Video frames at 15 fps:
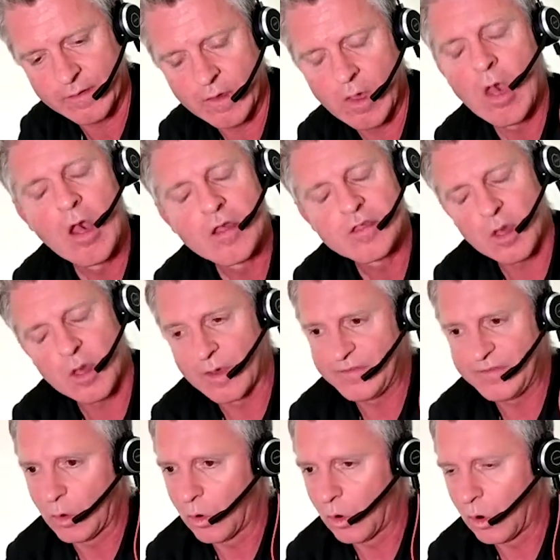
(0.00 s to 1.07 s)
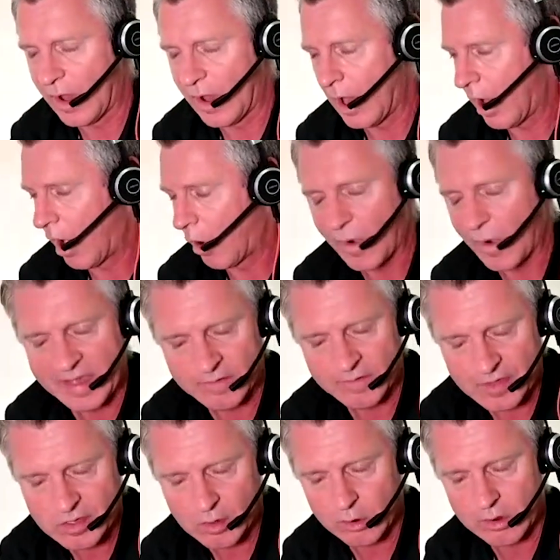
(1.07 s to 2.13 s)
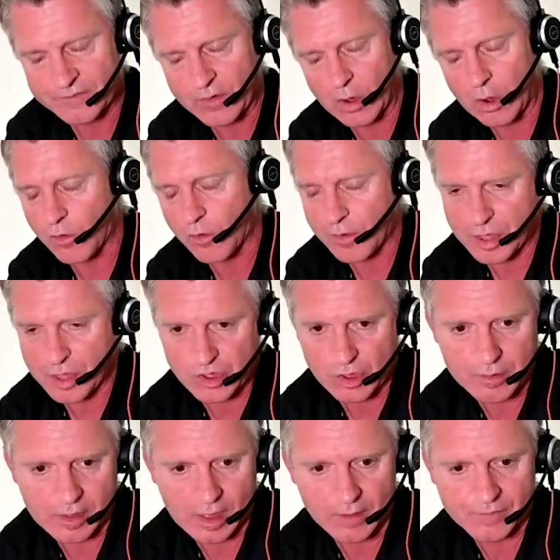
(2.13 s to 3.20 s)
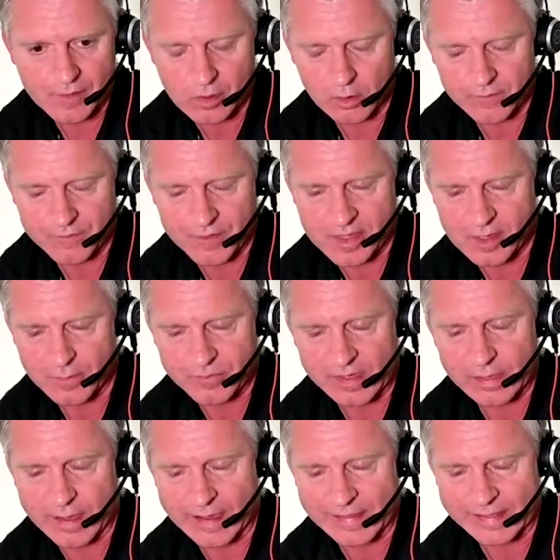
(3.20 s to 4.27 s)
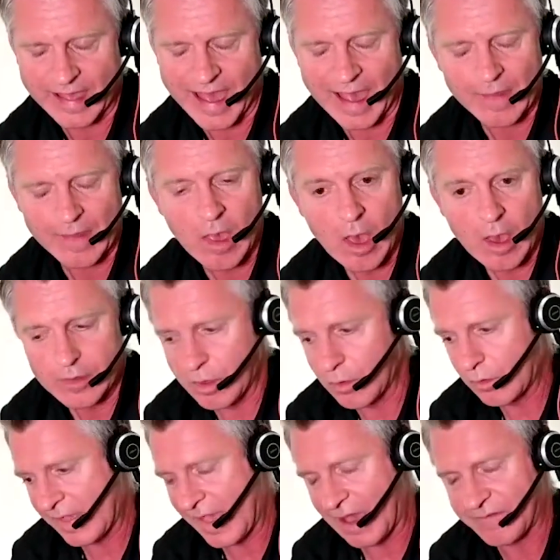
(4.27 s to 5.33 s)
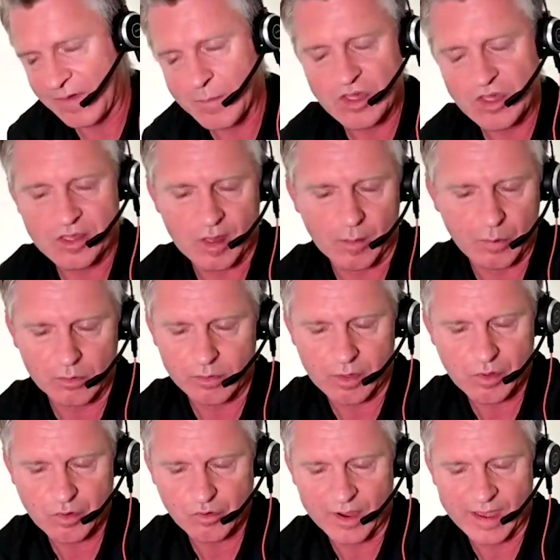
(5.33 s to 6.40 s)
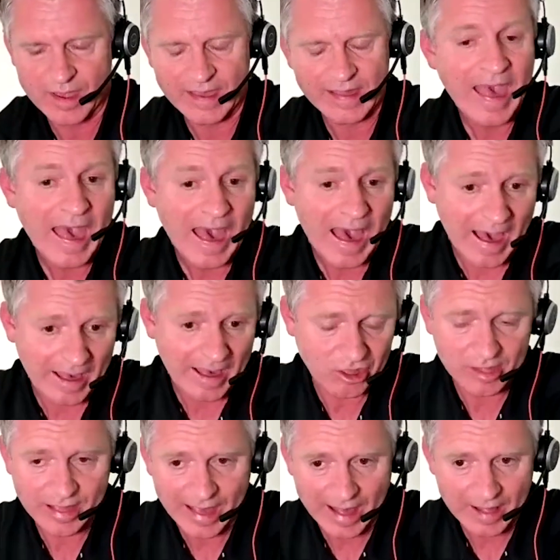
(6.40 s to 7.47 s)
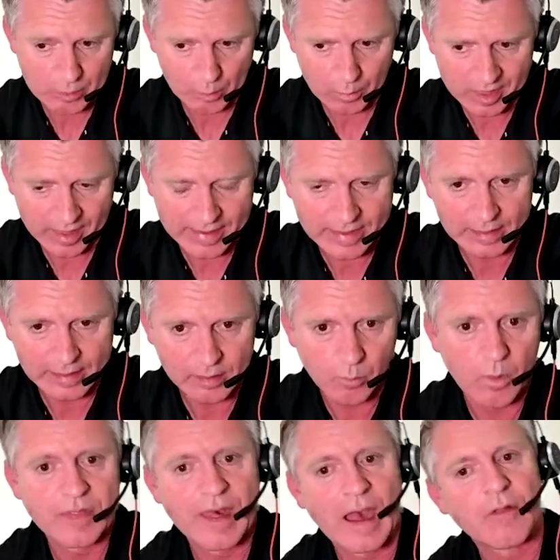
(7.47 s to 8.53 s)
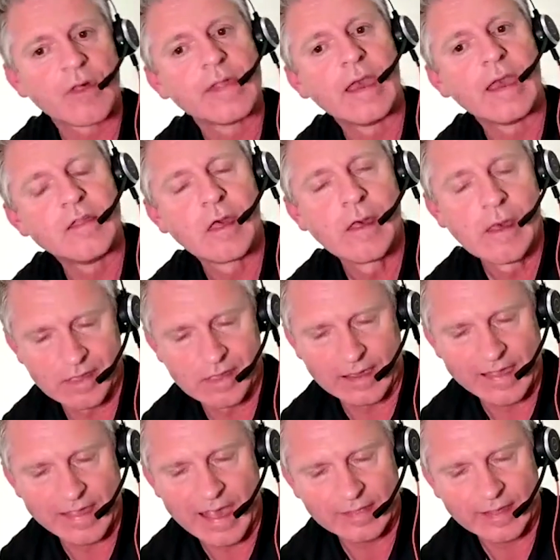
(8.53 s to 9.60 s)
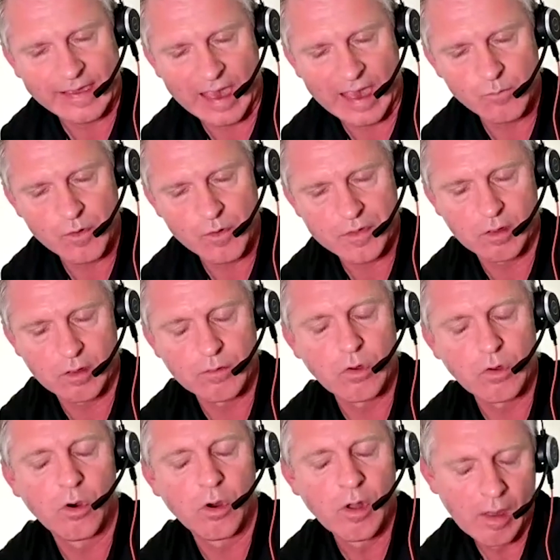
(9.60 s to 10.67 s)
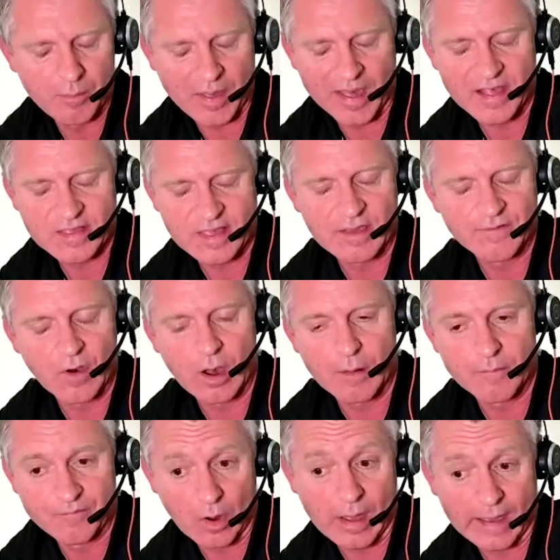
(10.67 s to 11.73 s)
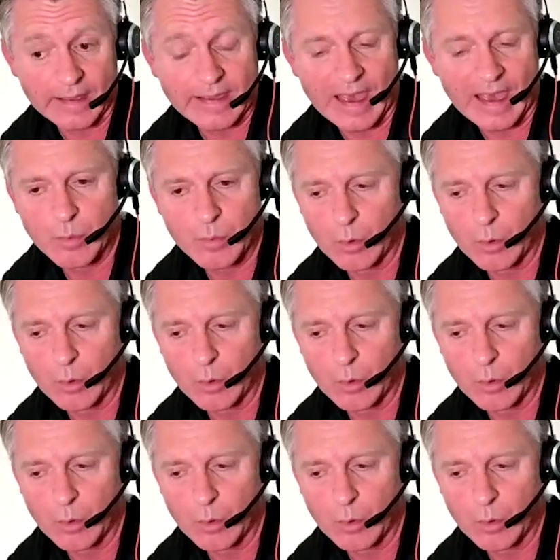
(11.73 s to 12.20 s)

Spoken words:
So if you're a wedding photographer or a studio photographer, something like that, you can have images up on the screen actually as you're taking them without the need to connect the camera to your PC via cable.